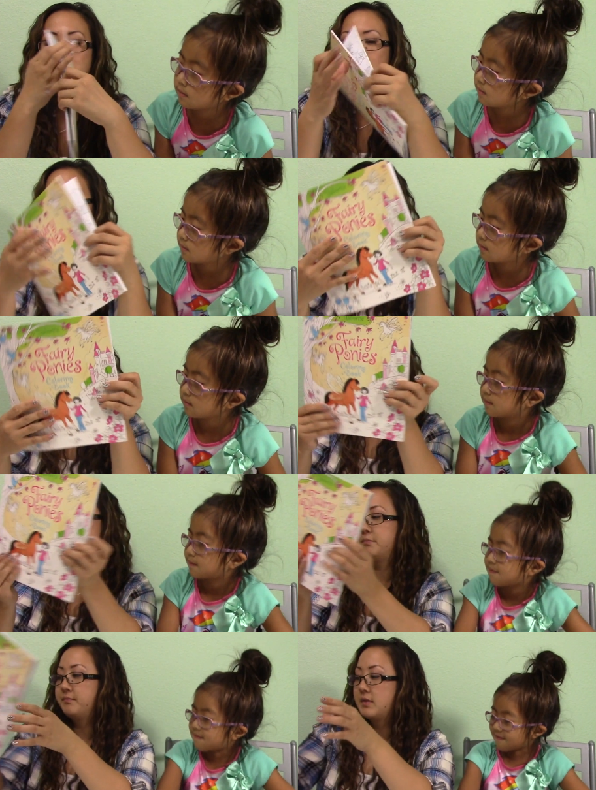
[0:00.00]
Speaker 1: so that'll be
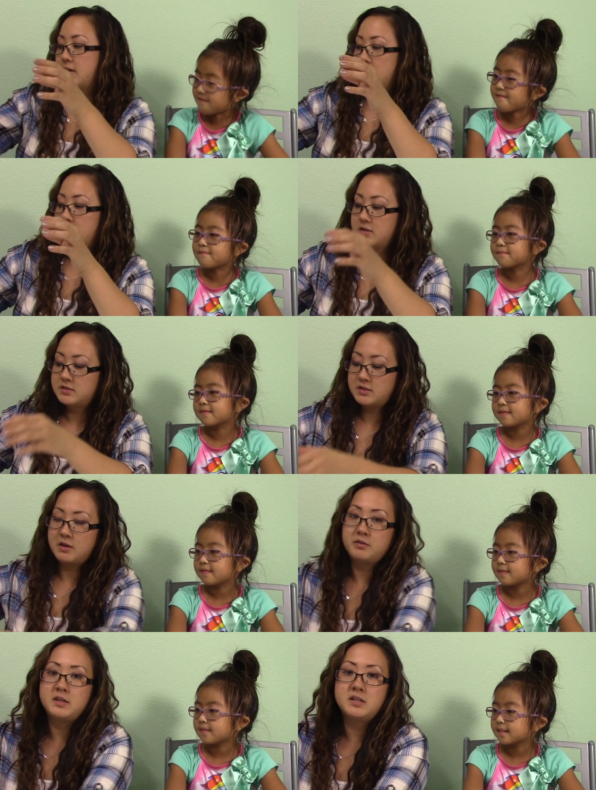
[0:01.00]
good.
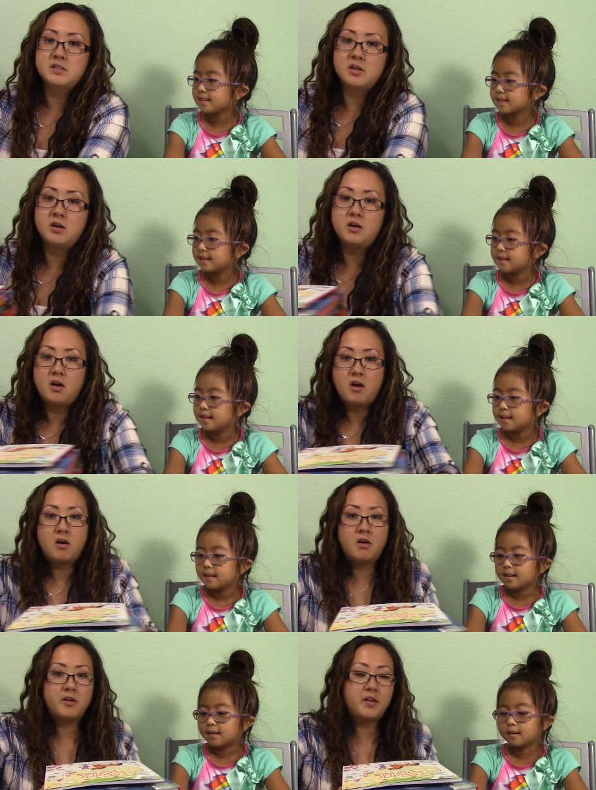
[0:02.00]
So these are
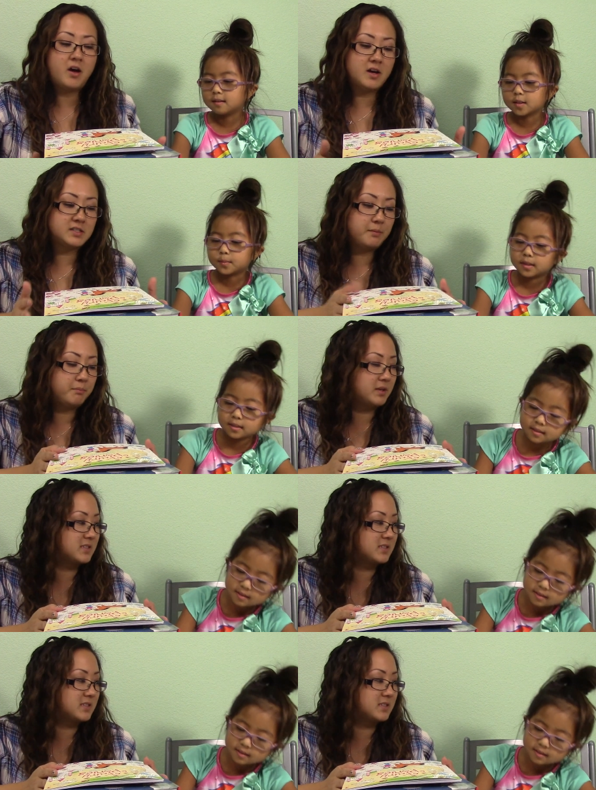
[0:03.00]
all the awesome